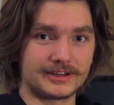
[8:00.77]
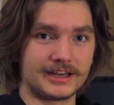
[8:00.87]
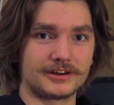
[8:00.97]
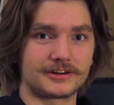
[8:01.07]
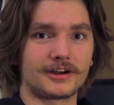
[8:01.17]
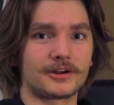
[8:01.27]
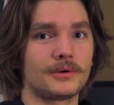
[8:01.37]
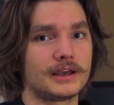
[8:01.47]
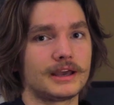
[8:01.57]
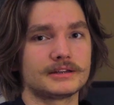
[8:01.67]
to get your car
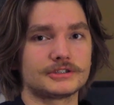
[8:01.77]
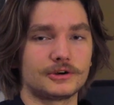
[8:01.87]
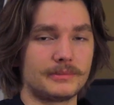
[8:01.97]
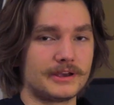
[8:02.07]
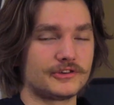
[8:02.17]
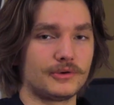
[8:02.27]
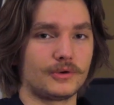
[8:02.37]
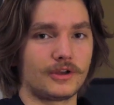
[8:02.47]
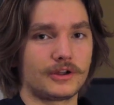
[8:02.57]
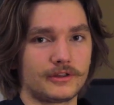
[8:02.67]
going again, so make sure you
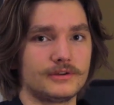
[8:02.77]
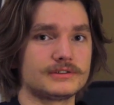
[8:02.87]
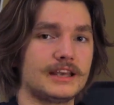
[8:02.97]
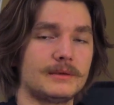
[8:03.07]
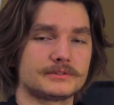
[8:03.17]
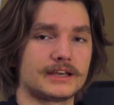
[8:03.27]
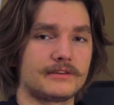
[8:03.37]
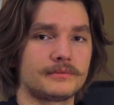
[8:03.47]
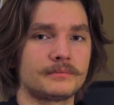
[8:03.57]
hold on to those and keep them safe.